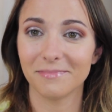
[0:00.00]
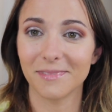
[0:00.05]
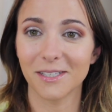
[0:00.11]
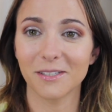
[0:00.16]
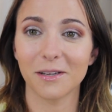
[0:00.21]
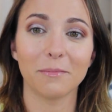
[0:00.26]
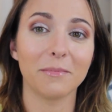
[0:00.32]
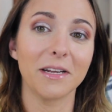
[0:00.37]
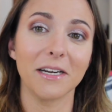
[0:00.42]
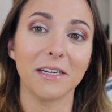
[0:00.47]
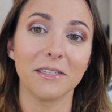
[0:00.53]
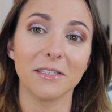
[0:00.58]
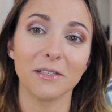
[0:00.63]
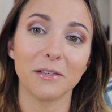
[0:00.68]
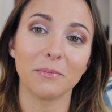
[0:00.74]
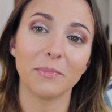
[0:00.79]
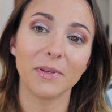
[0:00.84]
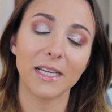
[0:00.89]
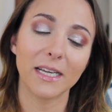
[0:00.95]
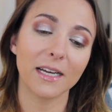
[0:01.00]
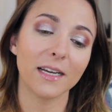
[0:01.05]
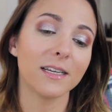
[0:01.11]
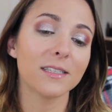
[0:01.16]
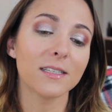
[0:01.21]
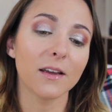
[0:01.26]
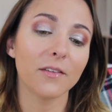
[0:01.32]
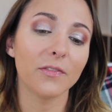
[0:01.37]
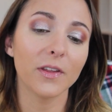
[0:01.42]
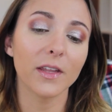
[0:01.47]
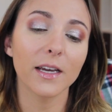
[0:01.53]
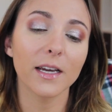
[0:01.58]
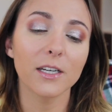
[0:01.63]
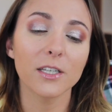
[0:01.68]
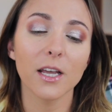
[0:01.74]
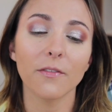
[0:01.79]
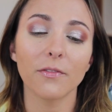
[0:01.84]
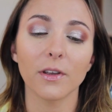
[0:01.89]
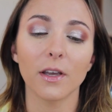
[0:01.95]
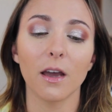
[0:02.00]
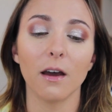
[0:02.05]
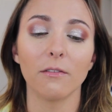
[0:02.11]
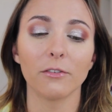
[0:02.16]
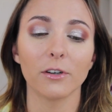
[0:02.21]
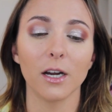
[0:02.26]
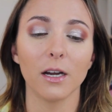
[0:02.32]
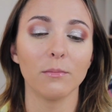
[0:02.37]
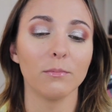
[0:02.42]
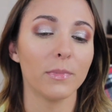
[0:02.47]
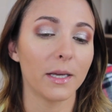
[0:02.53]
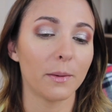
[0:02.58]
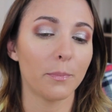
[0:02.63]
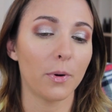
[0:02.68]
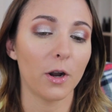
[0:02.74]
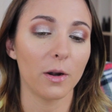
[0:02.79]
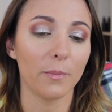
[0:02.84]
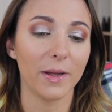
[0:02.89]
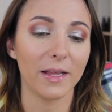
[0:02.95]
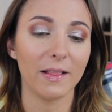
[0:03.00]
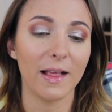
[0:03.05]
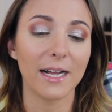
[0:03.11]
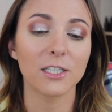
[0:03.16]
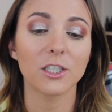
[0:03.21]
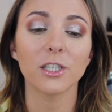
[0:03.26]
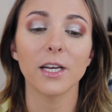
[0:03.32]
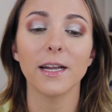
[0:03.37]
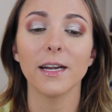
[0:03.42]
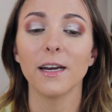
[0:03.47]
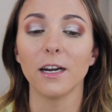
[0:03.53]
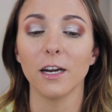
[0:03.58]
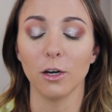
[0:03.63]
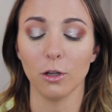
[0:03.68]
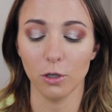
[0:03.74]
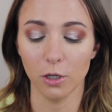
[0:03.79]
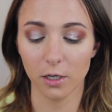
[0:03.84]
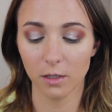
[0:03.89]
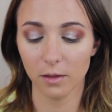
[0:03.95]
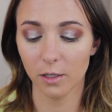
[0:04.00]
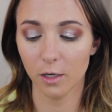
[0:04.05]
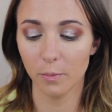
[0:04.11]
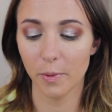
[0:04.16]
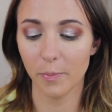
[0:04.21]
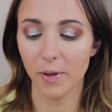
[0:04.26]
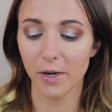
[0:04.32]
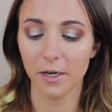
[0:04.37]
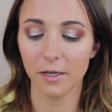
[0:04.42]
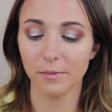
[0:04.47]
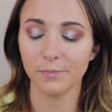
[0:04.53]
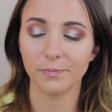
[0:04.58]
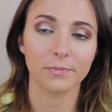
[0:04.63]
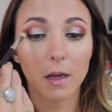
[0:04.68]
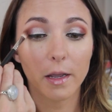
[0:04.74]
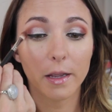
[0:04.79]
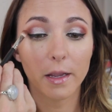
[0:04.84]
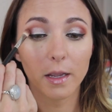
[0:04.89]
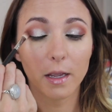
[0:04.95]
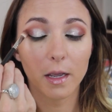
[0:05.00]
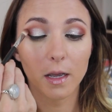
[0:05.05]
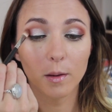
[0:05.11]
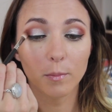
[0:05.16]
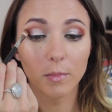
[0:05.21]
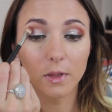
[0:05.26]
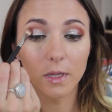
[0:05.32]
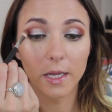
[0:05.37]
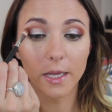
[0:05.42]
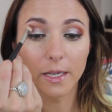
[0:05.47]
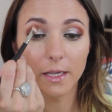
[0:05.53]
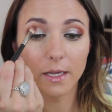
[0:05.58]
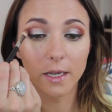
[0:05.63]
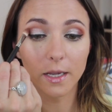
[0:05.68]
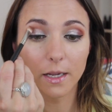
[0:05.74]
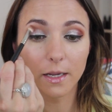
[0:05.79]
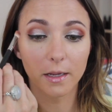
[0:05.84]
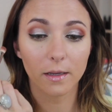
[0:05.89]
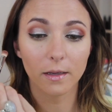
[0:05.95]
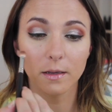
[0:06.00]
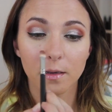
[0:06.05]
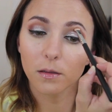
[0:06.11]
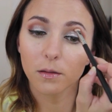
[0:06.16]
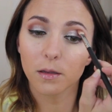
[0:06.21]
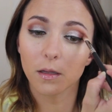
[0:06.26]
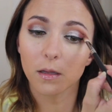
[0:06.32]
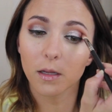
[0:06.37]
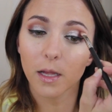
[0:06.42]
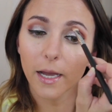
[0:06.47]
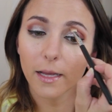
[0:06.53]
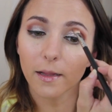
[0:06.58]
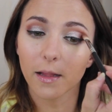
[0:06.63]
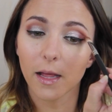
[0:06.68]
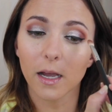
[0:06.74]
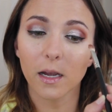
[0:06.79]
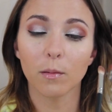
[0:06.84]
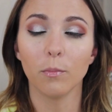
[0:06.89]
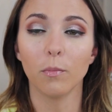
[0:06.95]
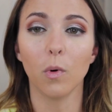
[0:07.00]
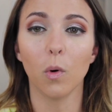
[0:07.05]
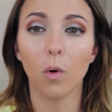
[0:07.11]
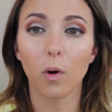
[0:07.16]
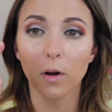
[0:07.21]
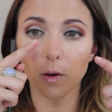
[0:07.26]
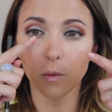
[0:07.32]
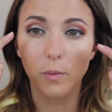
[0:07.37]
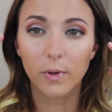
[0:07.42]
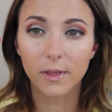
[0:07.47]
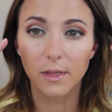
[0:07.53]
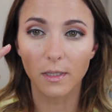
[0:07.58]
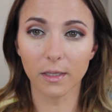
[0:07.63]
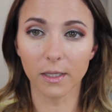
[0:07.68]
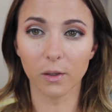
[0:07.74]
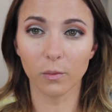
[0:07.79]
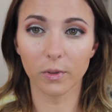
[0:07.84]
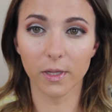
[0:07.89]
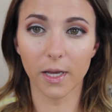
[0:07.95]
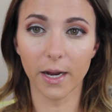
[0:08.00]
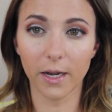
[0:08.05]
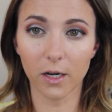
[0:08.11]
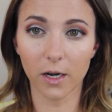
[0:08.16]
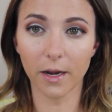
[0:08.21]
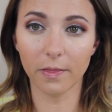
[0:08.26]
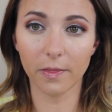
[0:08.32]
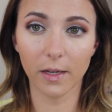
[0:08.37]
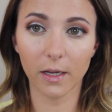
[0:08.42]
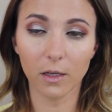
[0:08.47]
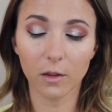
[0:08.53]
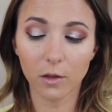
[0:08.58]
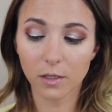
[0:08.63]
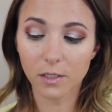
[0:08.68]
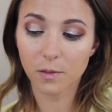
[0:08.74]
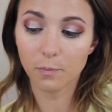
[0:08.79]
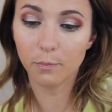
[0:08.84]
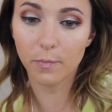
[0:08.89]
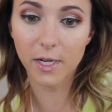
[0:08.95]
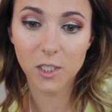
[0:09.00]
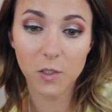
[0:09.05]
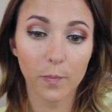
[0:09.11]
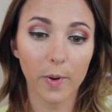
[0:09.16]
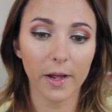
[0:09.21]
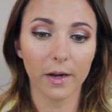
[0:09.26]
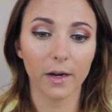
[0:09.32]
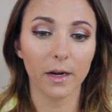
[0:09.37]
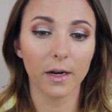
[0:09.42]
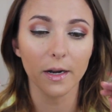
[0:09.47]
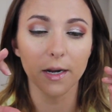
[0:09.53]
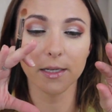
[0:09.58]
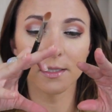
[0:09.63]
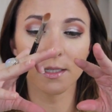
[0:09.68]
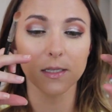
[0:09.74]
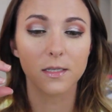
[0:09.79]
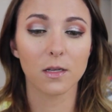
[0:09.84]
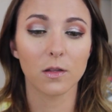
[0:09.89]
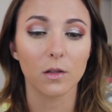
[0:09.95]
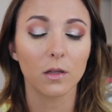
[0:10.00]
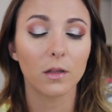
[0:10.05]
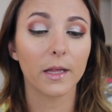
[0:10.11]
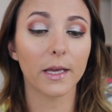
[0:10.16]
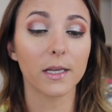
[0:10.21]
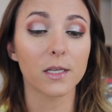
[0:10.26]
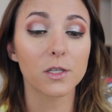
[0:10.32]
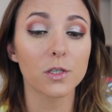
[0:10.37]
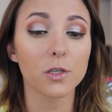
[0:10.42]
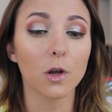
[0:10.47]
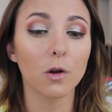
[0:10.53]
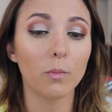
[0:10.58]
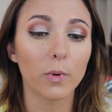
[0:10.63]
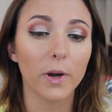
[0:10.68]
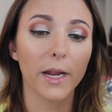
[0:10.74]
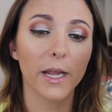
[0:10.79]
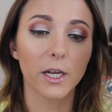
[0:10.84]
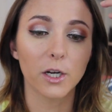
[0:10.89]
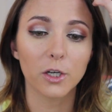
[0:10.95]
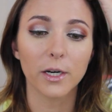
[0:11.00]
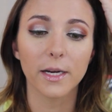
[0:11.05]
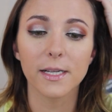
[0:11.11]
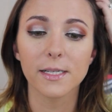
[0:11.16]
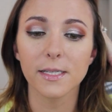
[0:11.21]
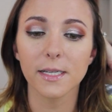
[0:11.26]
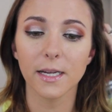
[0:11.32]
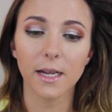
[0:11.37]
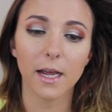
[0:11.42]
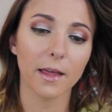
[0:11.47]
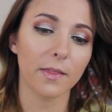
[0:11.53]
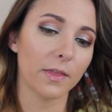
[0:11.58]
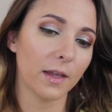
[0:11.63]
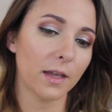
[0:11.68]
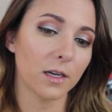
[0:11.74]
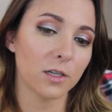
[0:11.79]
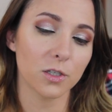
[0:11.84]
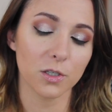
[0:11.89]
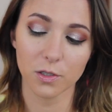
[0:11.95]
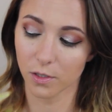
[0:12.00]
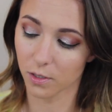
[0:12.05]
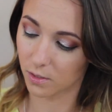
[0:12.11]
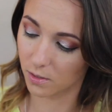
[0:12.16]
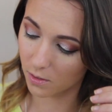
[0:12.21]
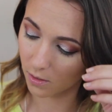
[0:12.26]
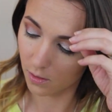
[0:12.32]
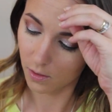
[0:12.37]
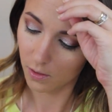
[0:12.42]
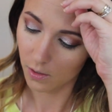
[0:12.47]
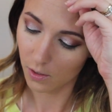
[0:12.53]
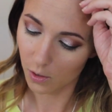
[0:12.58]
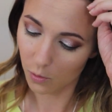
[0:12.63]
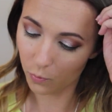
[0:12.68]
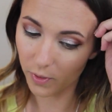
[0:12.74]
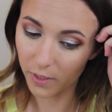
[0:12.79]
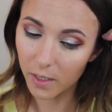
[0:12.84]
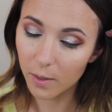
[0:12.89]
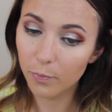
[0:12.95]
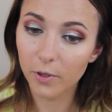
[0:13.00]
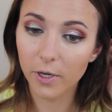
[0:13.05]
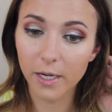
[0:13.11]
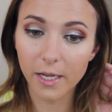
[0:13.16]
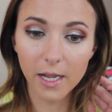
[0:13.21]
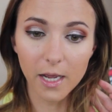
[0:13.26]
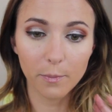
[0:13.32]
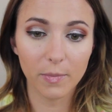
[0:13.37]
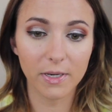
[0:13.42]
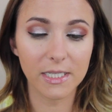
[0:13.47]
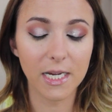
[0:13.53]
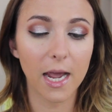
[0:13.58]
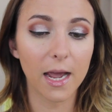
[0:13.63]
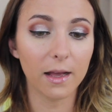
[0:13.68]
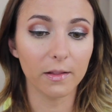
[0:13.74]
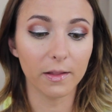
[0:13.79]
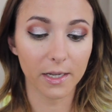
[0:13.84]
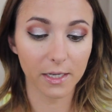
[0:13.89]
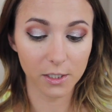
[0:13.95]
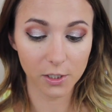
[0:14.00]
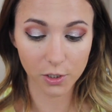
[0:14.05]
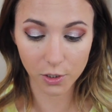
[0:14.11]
That's what I'm going to do because I feel like I just have to cover up like part of my lash line and it'll look a little bit better. I am liking the lilac more with the liquid liner. I think it looks much better. It doesn't look like so bright and crazy. I think it just looks really pretty and metallic.